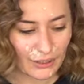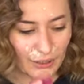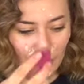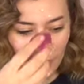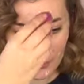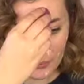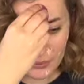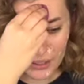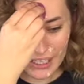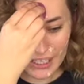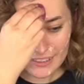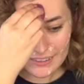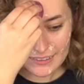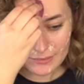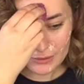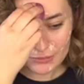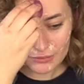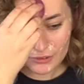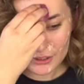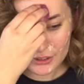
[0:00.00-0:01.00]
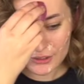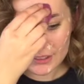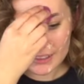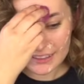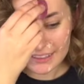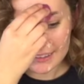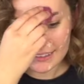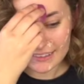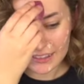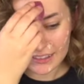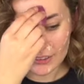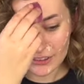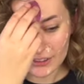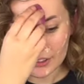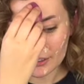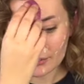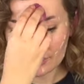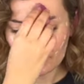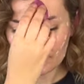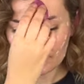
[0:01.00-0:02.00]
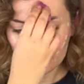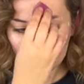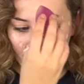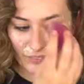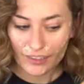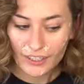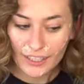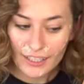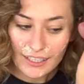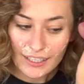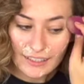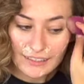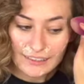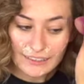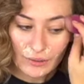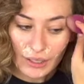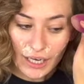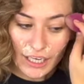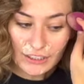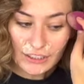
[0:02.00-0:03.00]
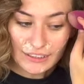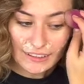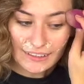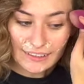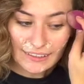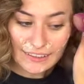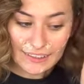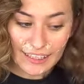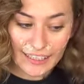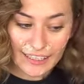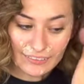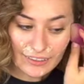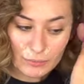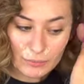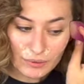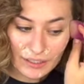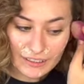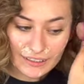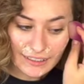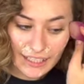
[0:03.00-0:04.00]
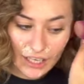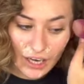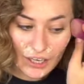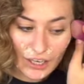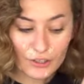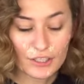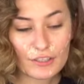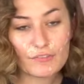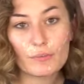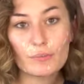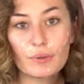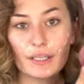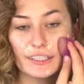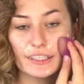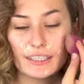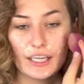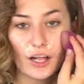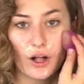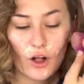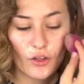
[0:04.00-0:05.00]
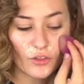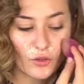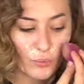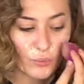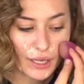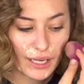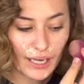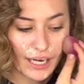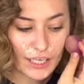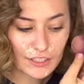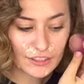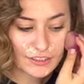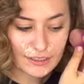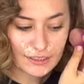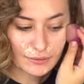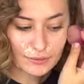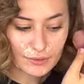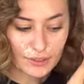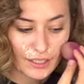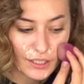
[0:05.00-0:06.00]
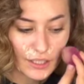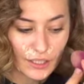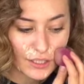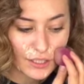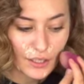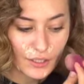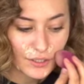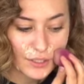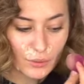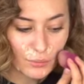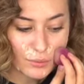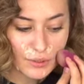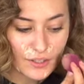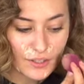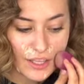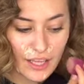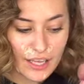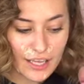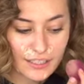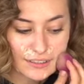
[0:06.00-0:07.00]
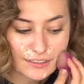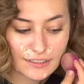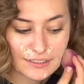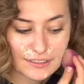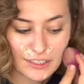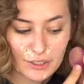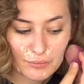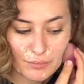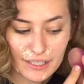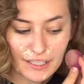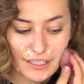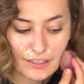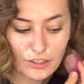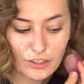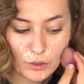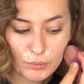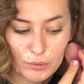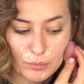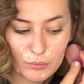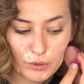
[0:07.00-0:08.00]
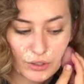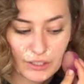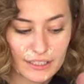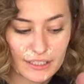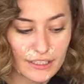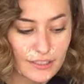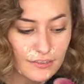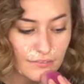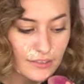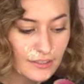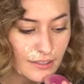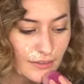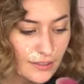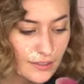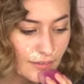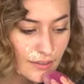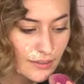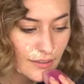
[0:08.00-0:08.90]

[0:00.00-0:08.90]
know, I just prefer using concealer. So I just lightly blend it out. I don't even blend it out all the way. I just get rid of that excess and make it a little bit more even,